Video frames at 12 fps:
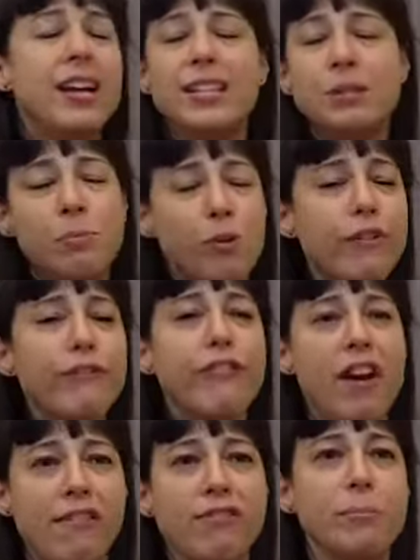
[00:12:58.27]
It's important
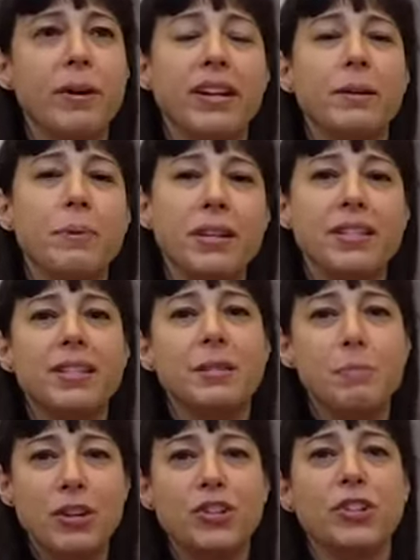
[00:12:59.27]
for everybody, but it's
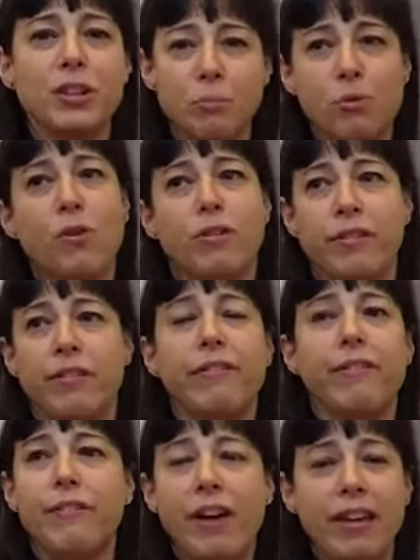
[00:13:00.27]
especially important,
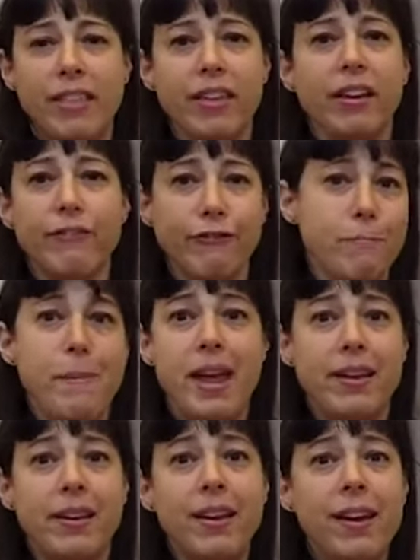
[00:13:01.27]
I think, for
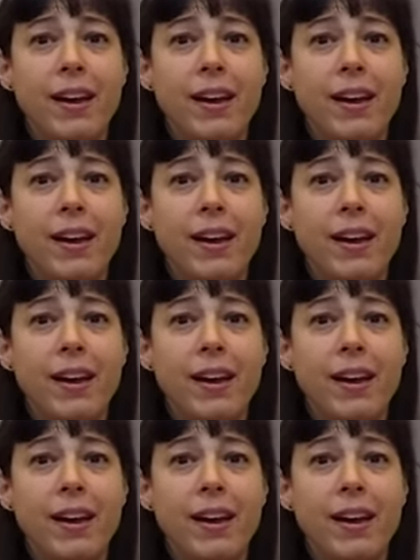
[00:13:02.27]
men.